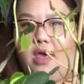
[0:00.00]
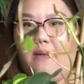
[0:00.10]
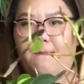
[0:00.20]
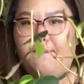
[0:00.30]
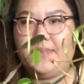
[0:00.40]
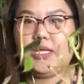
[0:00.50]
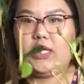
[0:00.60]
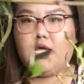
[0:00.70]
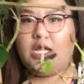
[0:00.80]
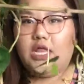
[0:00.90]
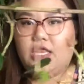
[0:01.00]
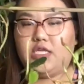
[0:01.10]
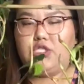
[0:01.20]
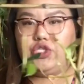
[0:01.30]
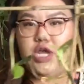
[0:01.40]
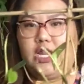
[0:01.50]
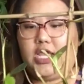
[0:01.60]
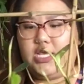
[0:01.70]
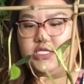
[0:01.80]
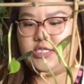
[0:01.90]
up this
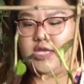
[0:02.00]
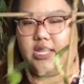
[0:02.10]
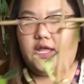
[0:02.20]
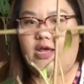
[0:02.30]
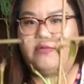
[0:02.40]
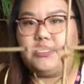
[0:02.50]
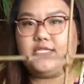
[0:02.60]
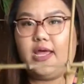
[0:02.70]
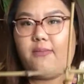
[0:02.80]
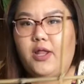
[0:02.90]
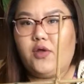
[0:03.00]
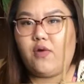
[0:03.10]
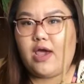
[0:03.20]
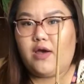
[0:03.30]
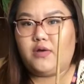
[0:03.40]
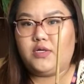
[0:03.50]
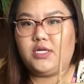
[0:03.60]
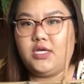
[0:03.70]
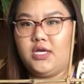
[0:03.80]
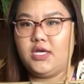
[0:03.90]
trellis. I have to set him on the ground.
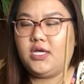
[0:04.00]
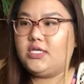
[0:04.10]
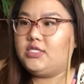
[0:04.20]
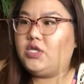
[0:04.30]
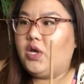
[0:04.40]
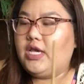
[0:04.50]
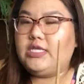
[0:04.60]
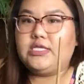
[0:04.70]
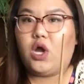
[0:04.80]
So he's